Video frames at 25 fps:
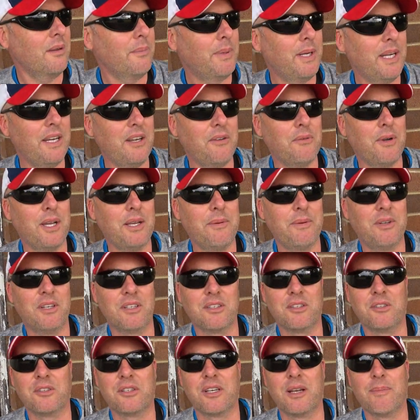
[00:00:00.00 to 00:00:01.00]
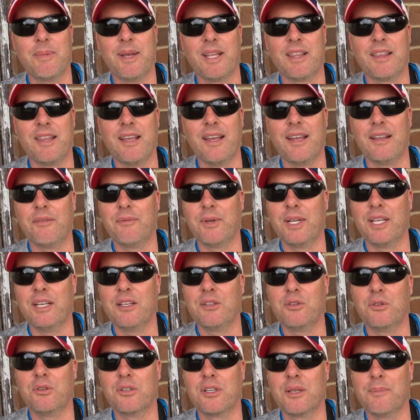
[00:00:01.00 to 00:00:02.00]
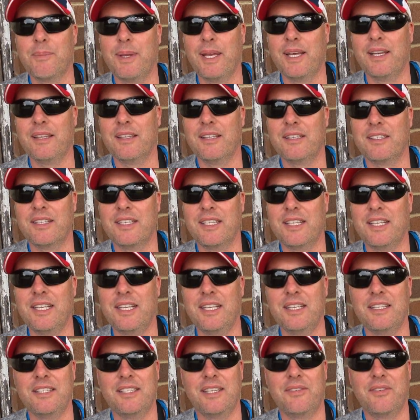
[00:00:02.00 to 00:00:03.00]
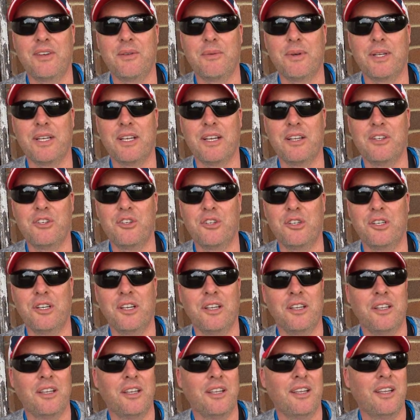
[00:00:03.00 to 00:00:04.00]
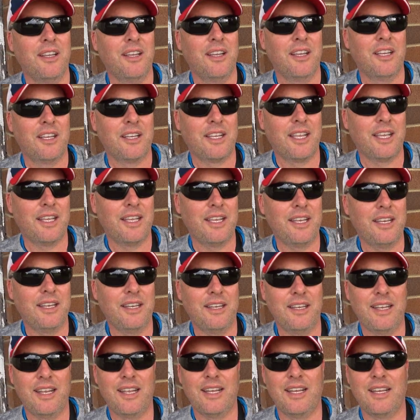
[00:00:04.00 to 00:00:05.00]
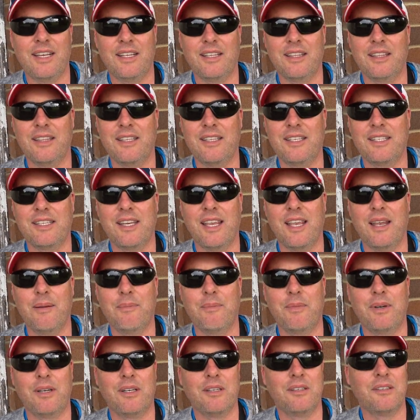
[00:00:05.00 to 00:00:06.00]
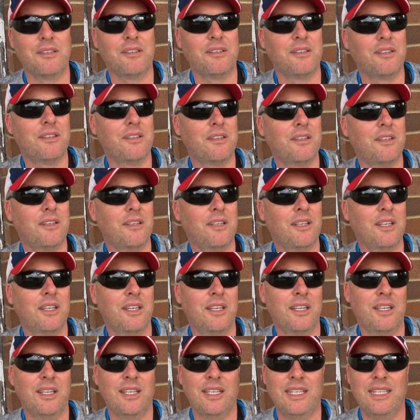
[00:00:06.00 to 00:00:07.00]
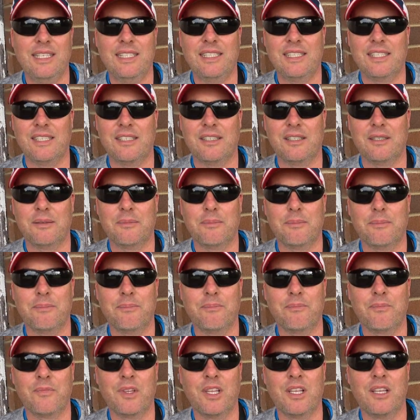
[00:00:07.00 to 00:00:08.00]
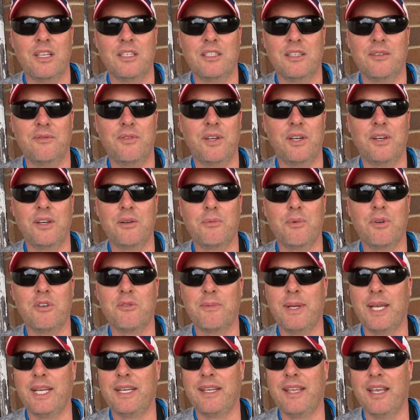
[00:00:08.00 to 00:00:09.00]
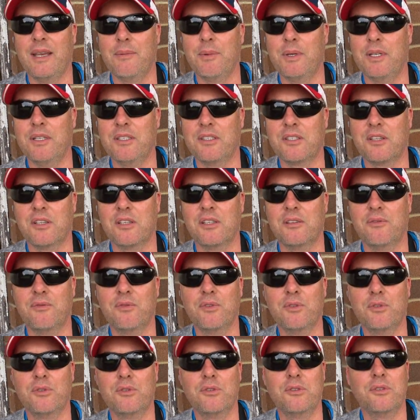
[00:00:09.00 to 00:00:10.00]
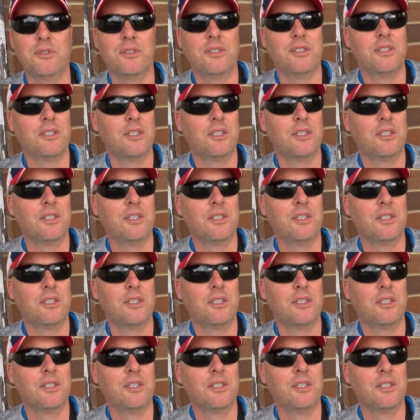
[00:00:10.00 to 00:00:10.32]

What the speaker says: But anyway, we're not talking about that. We're going to talk about the D7100. Okay, now this camera is it's a very well made camera. It's got a full